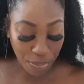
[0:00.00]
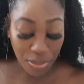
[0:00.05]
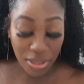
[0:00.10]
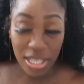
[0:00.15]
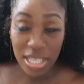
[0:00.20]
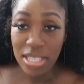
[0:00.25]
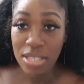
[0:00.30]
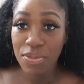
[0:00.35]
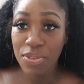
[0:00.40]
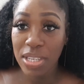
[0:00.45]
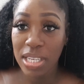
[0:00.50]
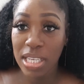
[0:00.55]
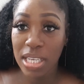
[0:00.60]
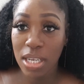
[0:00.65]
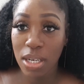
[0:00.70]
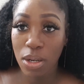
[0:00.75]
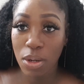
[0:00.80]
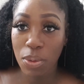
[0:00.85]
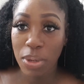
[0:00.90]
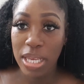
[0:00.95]
This
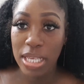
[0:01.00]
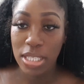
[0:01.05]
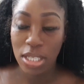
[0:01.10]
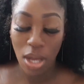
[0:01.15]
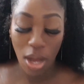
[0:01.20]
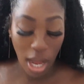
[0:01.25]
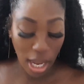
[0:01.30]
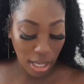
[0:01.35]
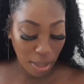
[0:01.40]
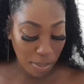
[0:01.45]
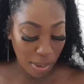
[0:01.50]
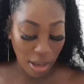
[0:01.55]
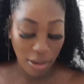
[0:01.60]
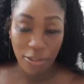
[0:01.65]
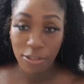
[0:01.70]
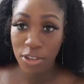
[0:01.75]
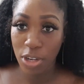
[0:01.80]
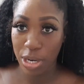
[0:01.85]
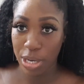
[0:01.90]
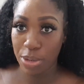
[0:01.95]
video is all
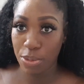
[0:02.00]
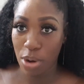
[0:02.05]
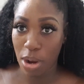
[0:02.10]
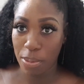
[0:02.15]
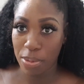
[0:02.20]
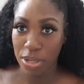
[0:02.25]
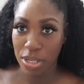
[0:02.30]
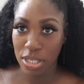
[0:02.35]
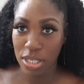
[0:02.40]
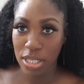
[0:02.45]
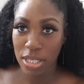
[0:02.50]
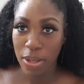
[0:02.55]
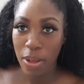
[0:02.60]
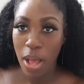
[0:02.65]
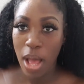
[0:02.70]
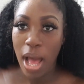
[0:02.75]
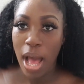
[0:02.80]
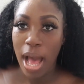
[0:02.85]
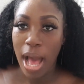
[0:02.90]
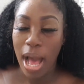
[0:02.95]
about Flori Roberts.
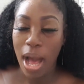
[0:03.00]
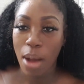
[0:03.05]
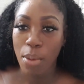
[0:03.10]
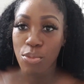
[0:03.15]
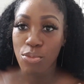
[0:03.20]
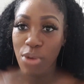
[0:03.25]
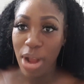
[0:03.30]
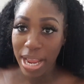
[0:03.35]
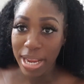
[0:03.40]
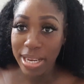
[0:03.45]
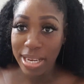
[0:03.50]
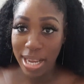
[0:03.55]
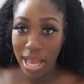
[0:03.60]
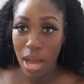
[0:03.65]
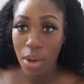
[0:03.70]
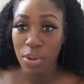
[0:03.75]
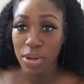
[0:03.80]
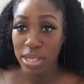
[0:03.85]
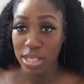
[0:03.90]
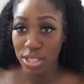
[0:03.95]
Right
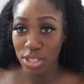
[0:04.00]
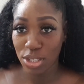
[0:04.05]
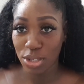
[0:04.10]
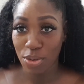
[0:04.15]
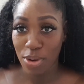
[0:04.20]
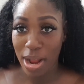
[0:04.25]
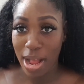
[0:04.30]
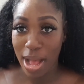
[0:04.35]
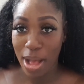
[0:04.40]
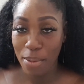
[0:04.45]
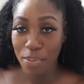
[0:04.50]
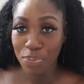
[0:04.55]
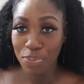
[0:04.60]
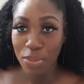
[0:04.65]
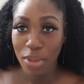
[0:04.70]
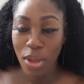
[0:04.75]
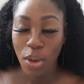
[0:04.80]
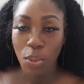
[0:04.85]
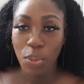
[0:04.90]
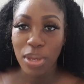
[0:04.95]
now on Instagram,
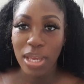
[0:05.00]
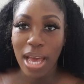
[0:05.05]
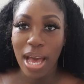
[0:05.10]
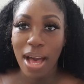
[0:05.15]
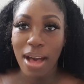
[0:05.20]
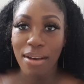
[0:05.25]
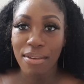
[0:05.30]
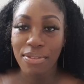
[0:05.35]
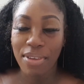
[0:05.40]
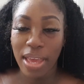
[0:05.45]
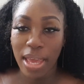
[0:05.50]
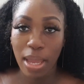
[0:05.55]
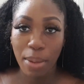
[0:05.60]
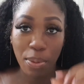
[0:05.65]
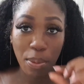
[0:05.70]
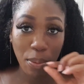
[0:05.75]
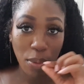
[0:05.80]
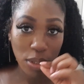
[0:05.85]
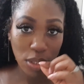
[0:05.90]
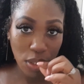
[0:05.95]
we have a
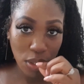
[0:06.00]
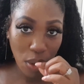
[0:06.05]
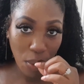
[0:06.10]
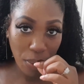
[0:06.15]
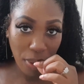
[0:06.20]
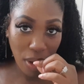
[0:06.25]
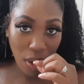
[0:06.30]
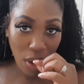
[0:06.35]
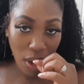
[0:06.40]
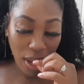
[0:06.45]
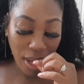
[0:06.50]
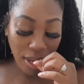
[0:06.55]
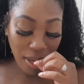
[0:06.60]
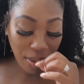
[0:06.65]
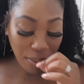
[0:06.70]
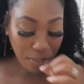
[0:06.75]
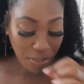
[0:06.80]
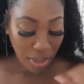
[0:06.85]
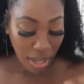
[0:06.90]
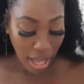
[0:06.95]
promotion going
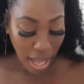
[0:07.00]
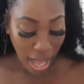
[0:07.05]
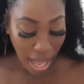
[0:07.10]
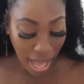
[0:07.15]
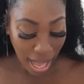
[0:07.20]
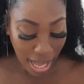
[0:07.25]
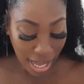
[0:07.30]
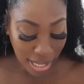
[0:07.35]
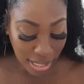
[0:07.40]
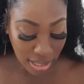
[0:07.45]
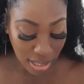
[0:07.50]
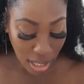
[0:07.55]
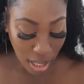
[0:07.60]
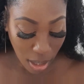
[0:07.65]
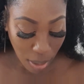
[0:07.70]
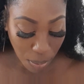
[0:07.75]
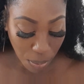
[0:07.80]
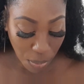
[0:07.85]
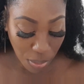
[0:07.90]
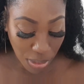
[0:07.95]
on,
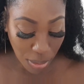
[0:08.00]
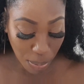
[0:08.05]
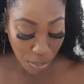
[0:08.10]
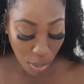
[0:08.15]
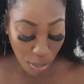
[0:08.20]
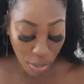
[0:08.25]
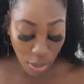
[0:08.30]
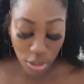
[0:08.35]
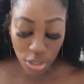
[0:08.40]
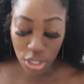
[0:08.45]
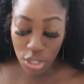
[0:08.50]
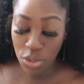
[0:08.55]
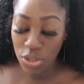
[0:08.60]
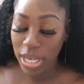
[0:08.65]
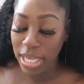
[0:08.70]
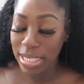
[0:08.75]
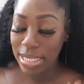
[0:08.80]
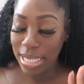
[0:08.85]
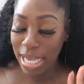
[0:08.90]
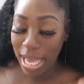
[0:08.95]
and with the promotion, you
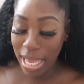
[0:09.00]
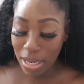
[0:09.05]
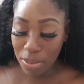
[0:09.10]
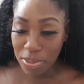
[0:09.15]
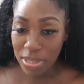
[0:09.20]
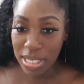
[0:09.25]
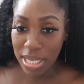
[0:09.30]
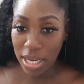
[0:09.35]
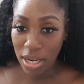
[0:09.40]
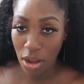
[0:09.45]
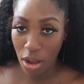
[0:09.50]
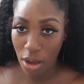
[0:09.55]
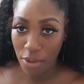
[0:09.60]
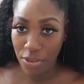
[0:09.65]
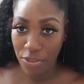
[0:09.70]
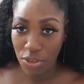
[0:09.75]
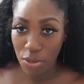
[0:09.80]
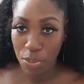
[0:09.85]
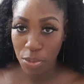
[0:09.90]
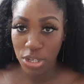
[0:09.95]
get 10% off
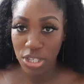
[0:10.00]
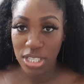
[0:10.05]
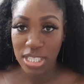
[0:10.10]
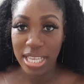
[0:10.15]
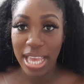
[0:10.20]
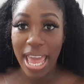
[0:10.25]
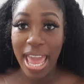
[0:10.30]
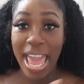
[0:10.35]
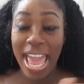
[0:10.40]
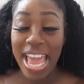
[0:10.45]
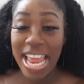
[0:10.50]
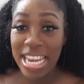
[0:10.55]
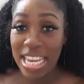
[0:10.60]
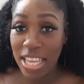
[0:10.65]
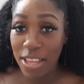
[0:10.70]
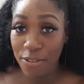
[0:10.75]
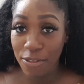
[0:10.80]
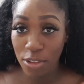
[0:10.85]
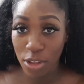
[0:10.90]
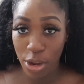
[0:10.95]
if you purchase
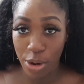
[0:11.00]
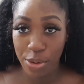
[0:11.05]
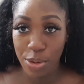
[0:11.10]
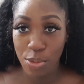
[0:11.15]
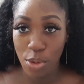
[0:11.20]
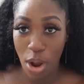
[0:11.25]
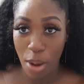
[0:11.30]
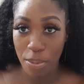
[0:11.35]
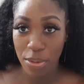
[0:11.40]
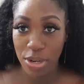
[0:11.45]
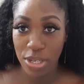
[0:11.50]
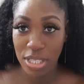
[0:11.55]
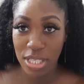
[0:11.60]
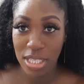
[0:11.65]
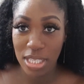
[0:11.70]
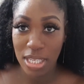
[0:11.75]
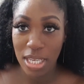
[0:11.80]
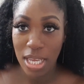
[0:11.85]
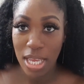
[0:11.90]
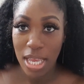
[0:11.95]
any Flori
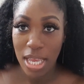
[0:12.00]
Roberts